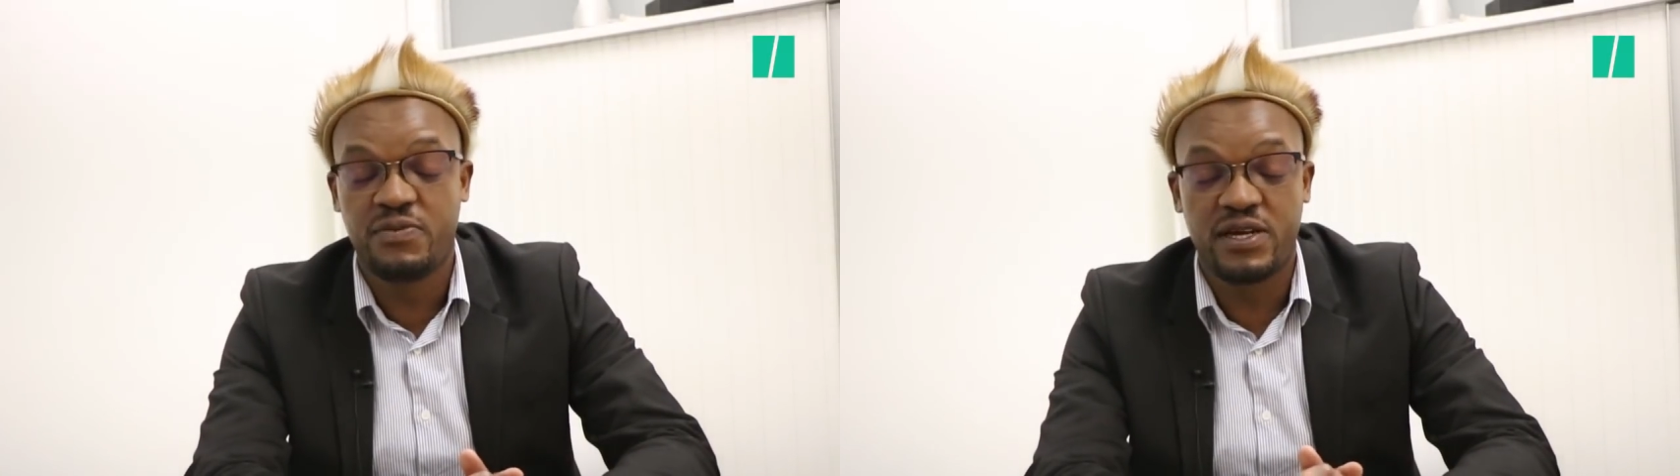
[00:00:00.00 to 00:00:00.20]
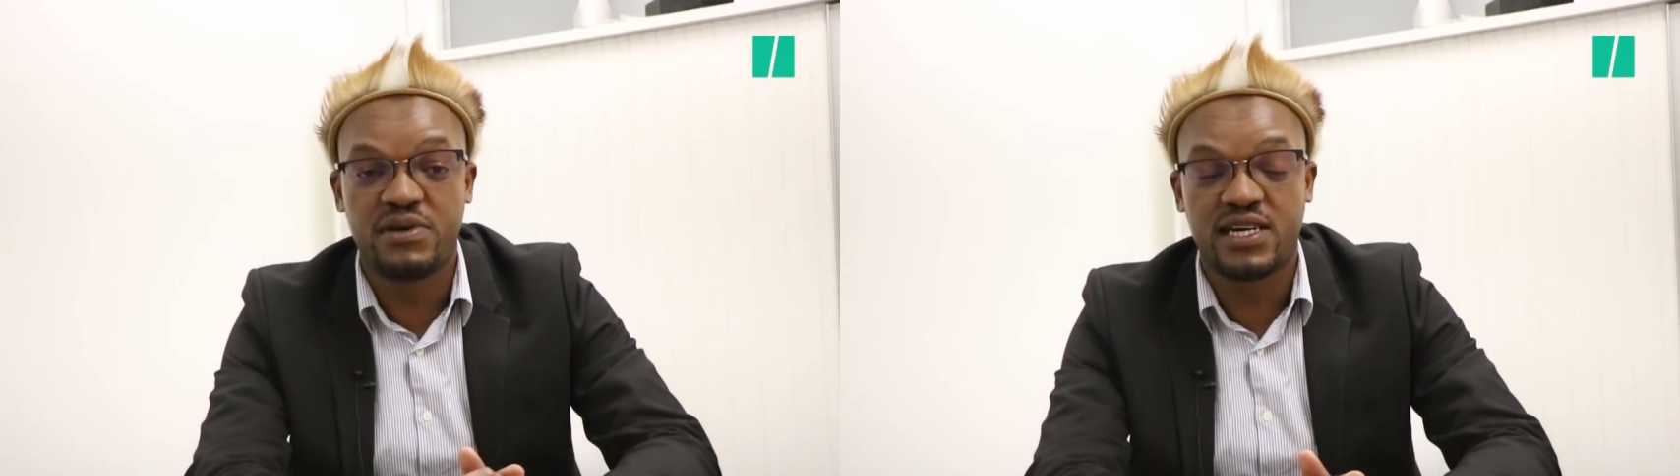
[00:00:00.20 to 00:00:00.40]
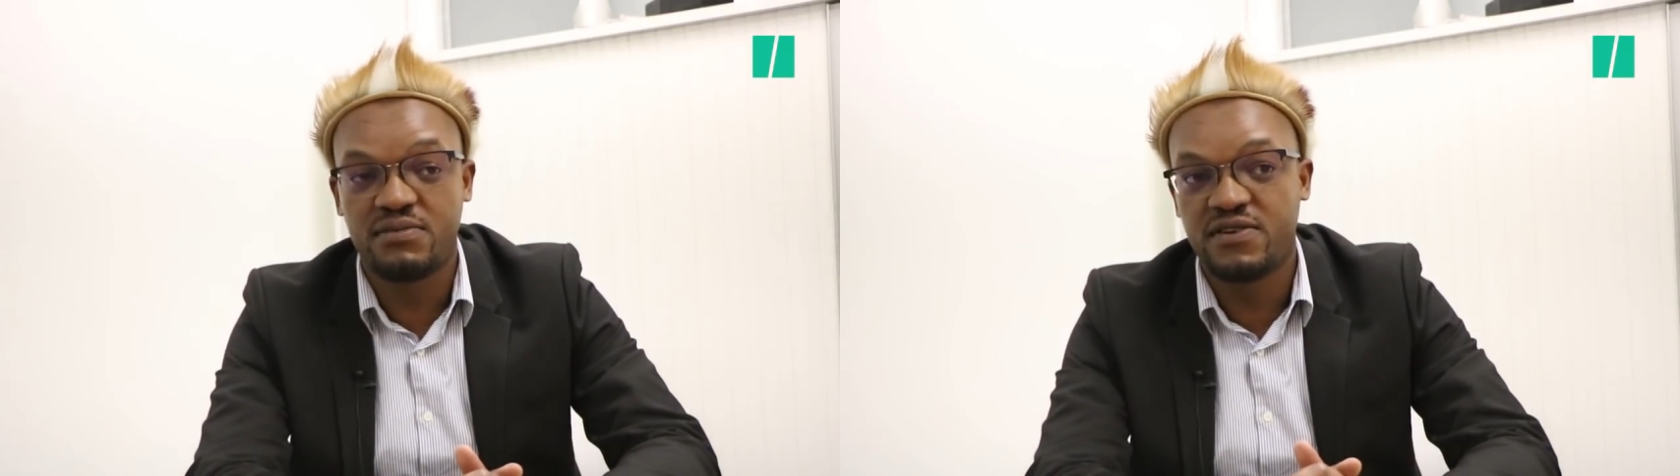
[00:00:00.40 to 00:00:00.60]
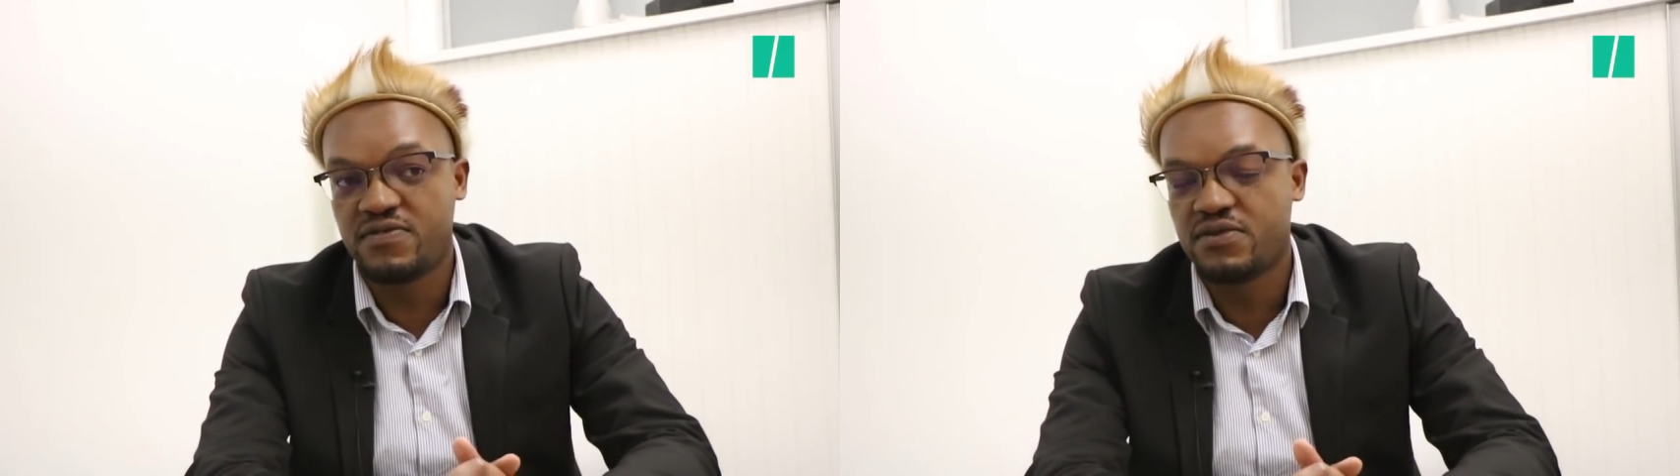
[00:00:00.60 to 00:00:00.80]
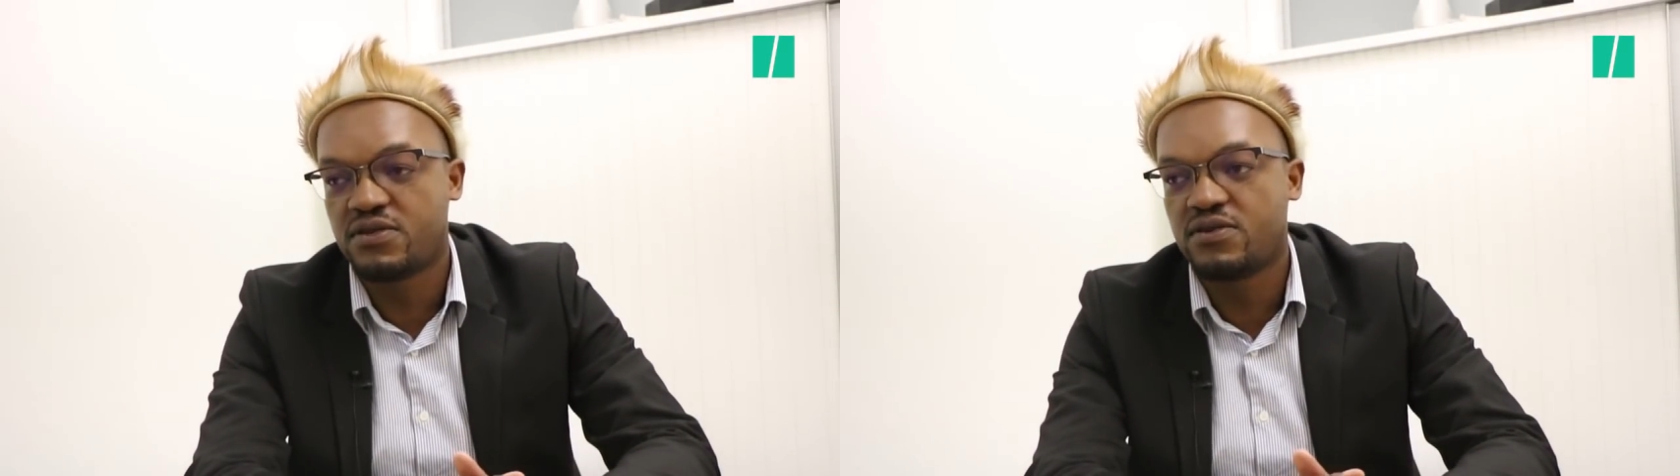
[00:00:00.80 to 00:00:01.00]
and become the
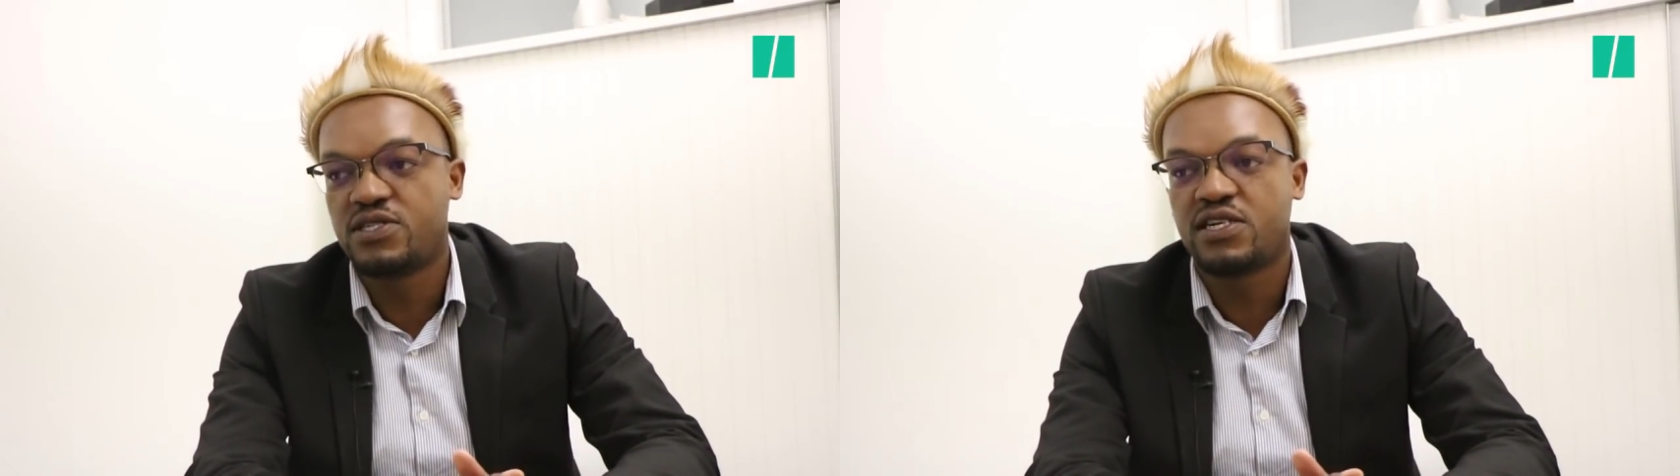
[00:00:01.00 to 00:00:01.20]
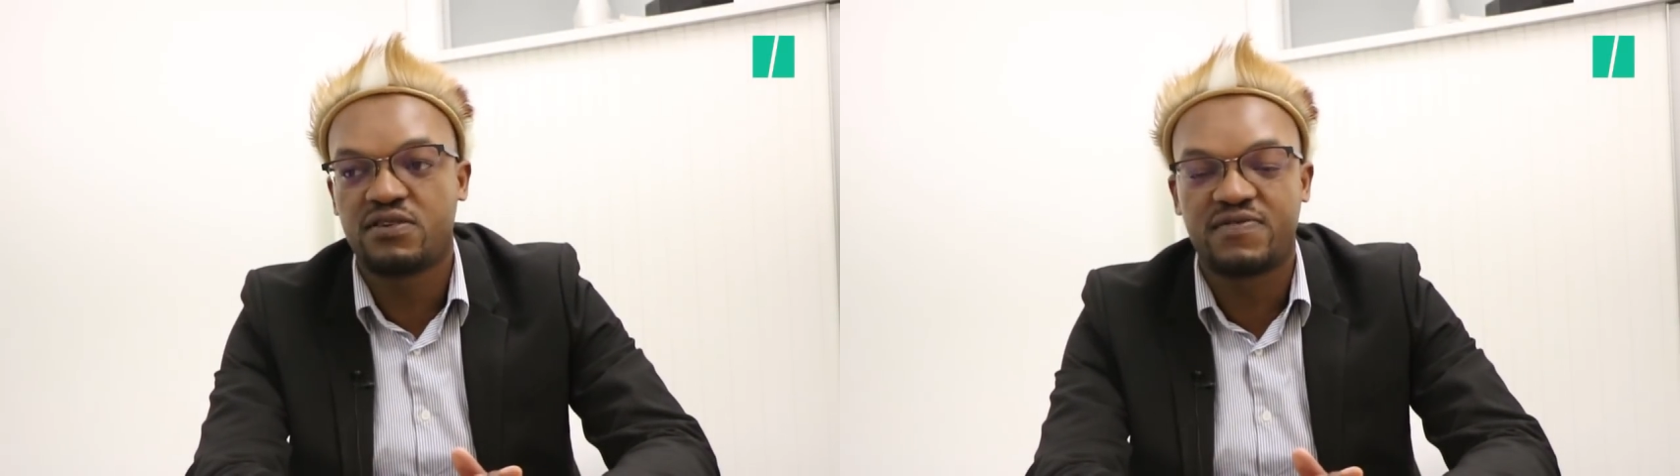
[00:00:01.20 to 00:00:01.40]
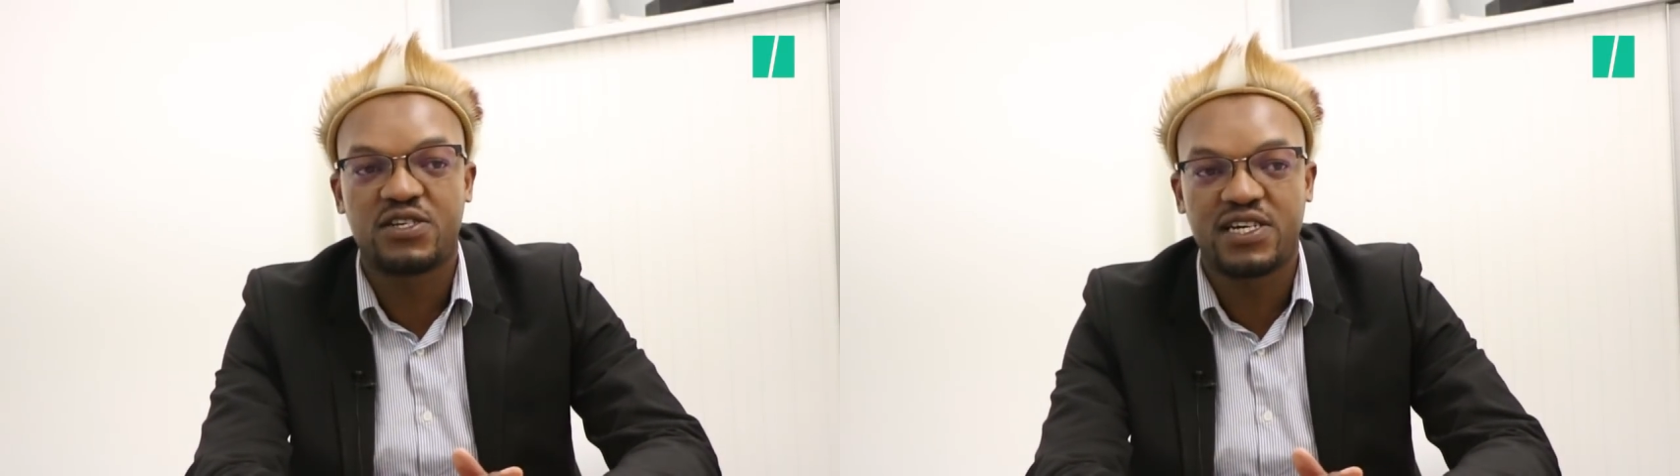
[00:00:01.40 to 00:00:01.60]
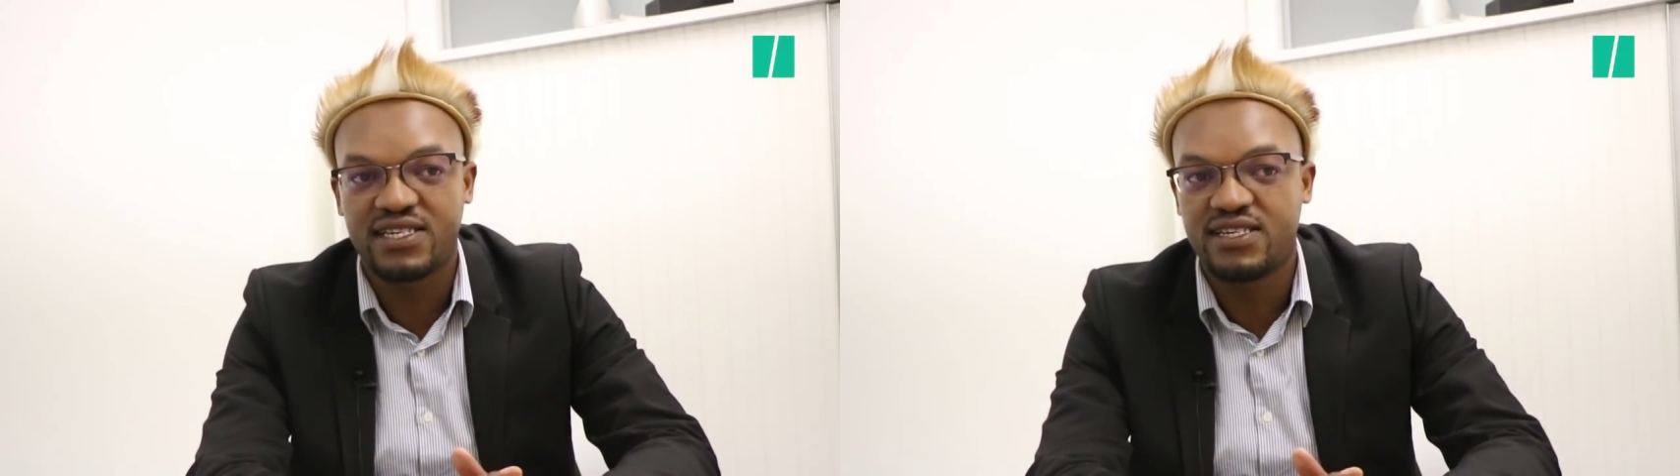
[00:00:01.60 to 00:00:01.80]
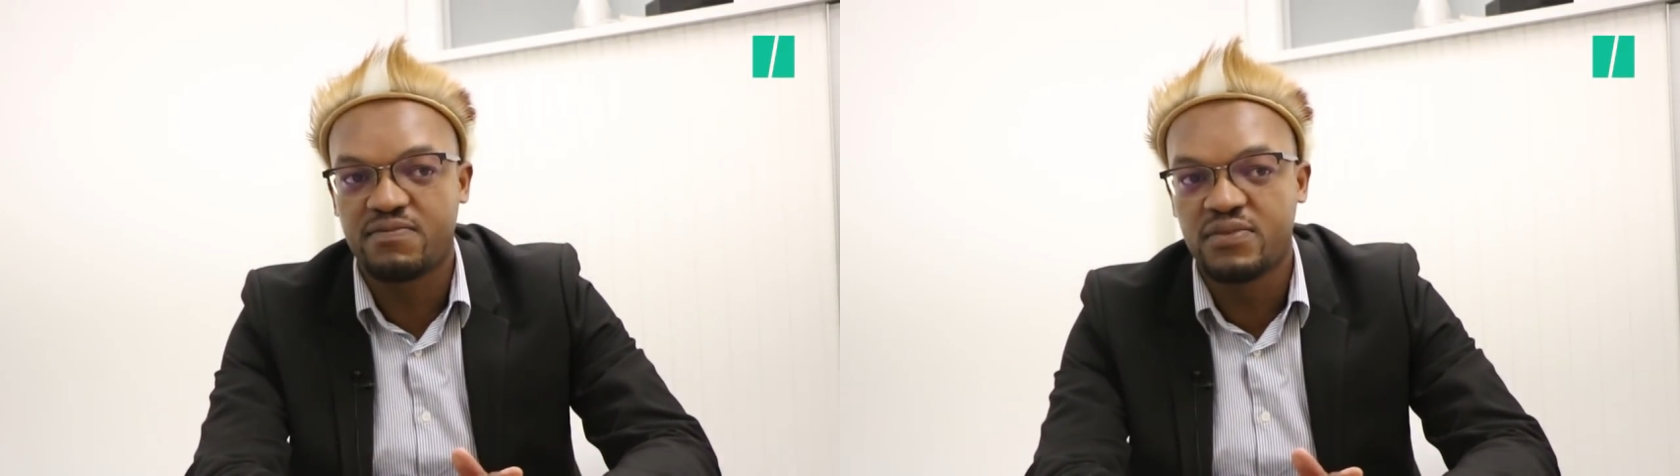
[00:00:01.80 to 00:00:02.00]
foot soldiers of
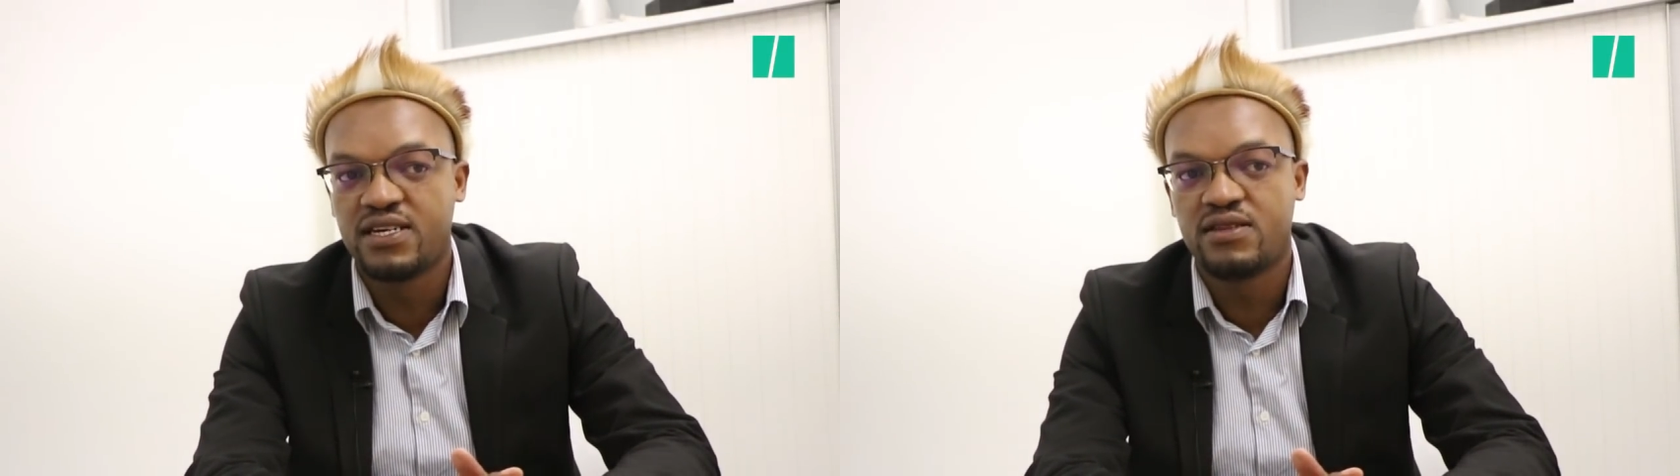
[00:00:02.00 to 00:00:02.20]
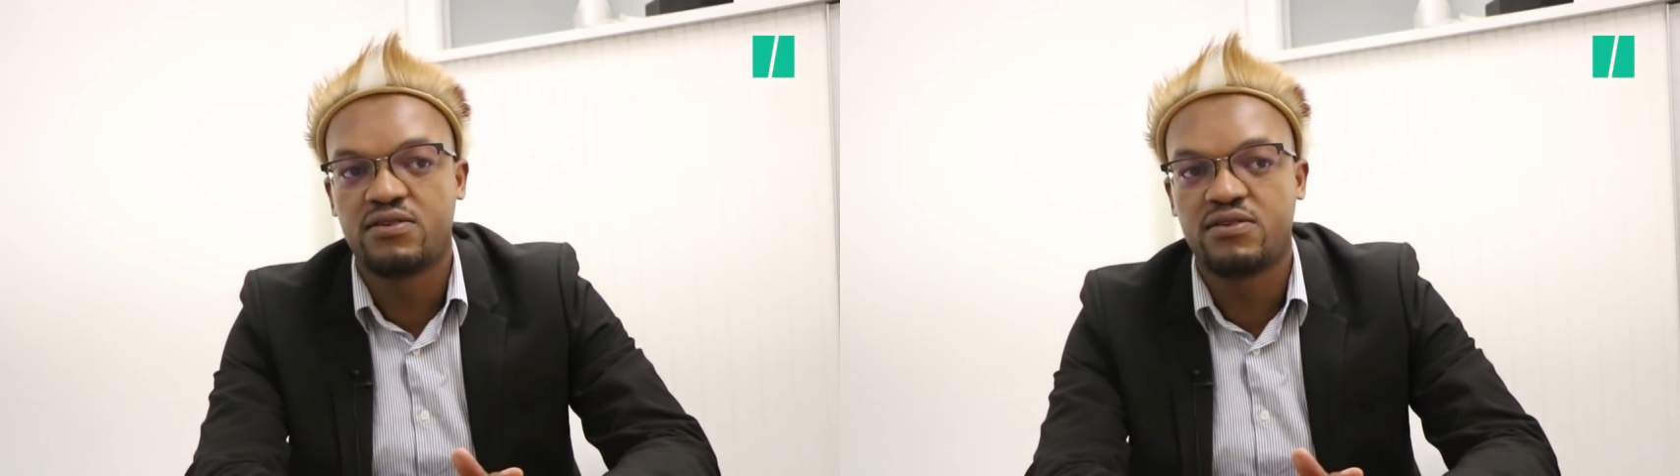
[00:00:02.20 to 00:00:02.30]
attracting